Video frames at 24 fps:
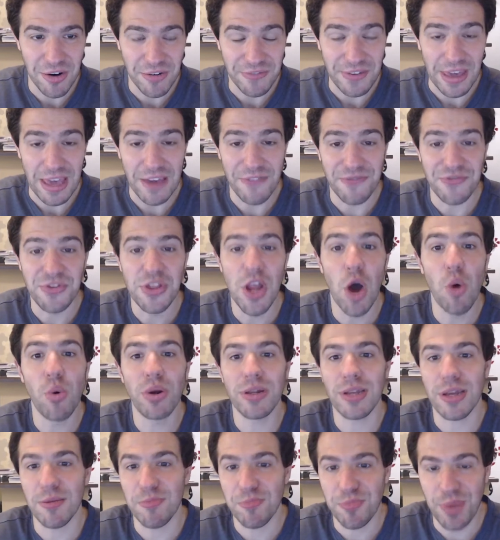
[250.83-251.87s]
if no one
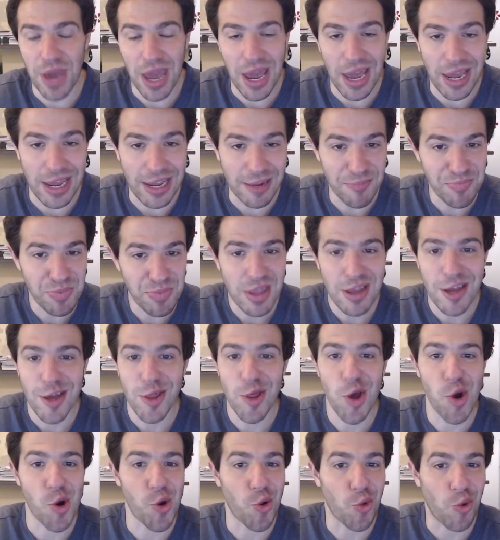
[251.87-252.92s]
can pay
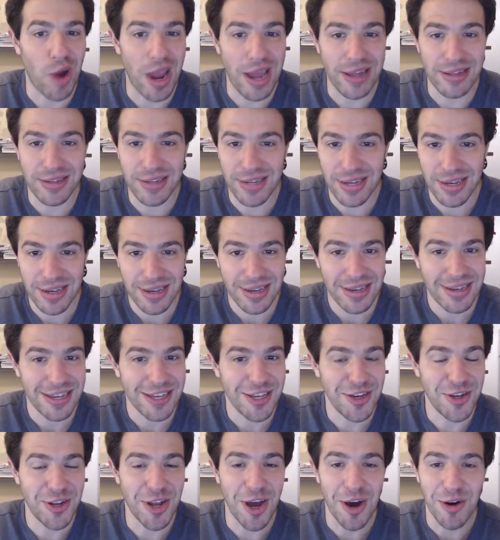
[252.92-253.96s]
their rent,
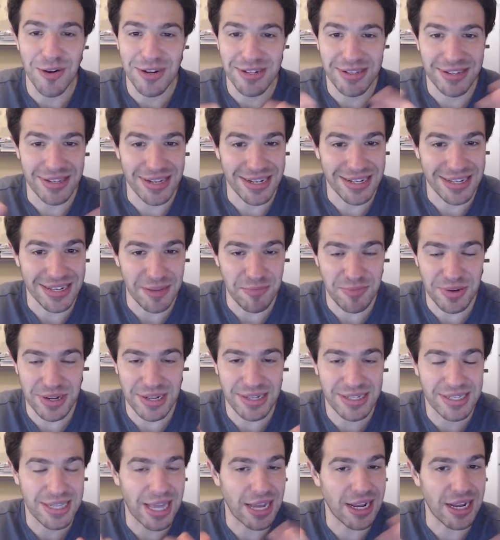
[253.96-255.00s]
but
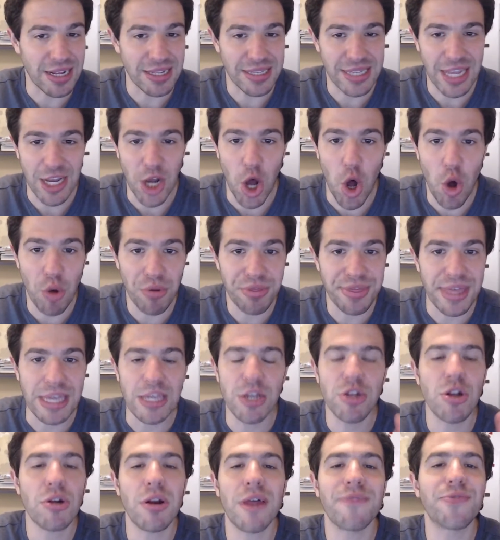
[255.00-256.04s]
it's like a whole thing.
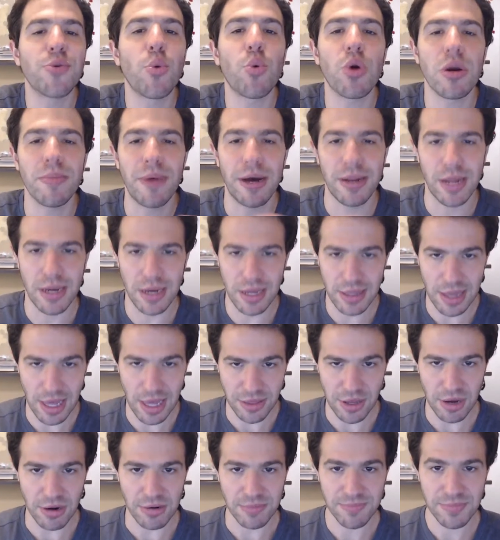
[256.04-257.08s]
You don't have to worry about any of that
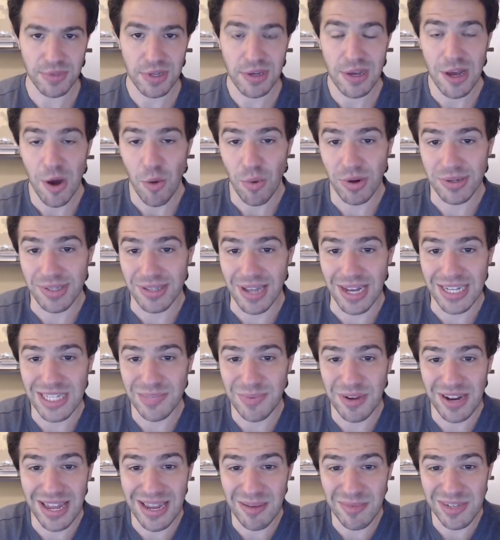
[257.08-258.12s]
though. What's nice
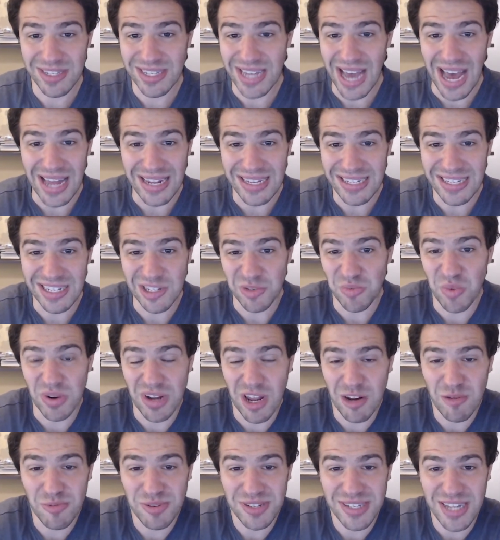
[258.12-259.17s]
about Amazon is it's
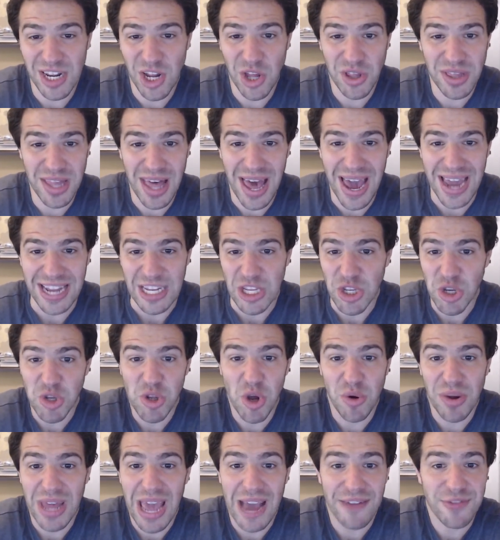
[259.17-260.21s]
100% online. You
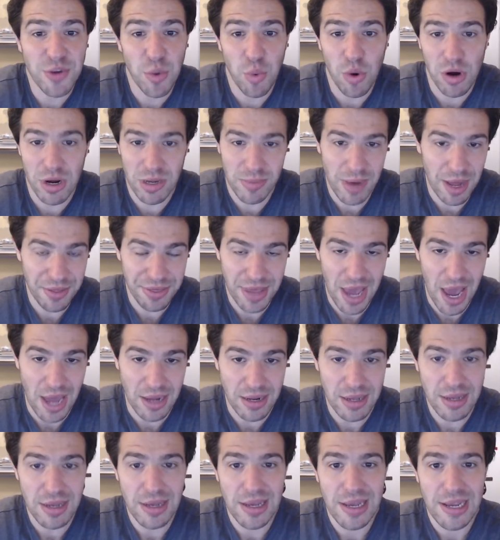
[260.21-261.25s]
don't have to worry about that.
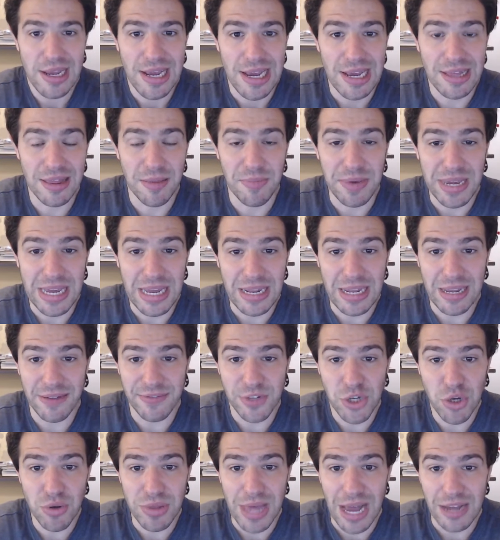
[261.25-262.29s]
In the beginning of
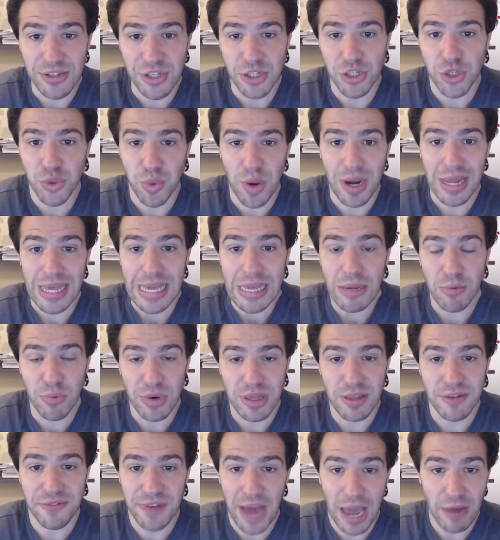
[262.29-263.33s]
2020, when
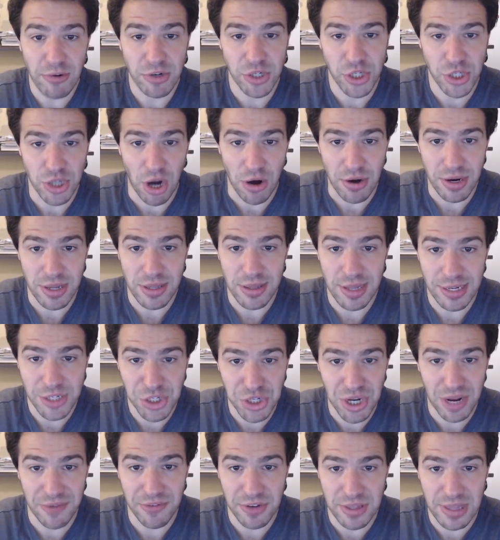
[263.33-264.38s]
the virus started and they
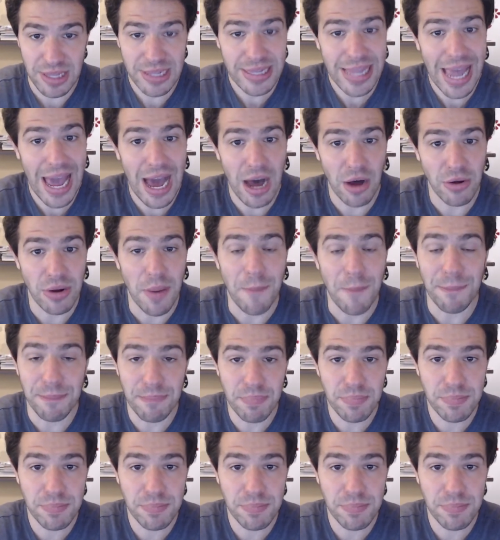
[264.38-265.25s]
shut everything down,